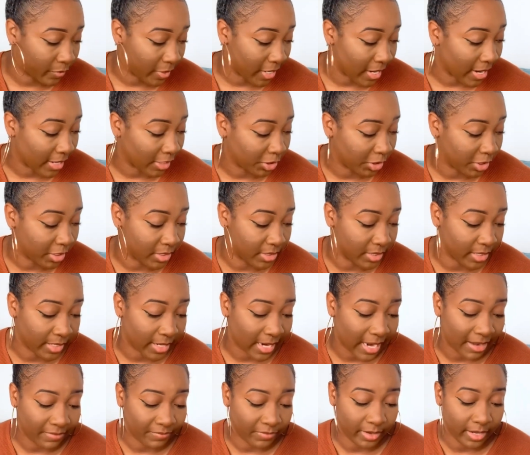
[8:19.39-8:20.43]
We actually did
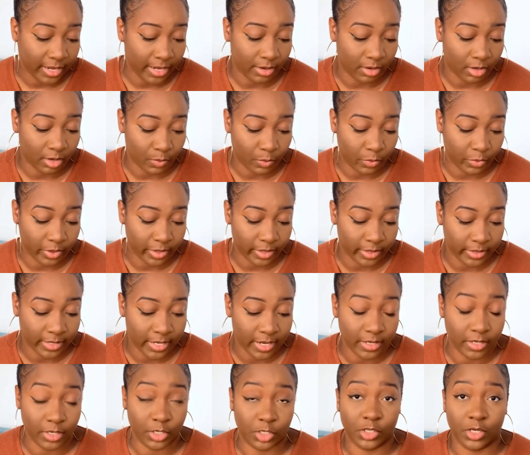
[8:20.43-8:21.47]
have a hiccup where
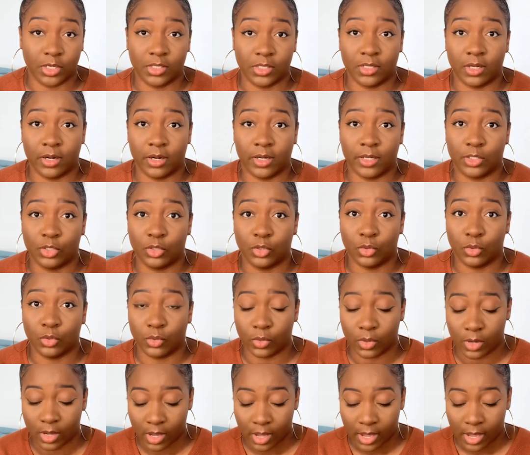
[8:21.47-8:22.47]
Kenesha started to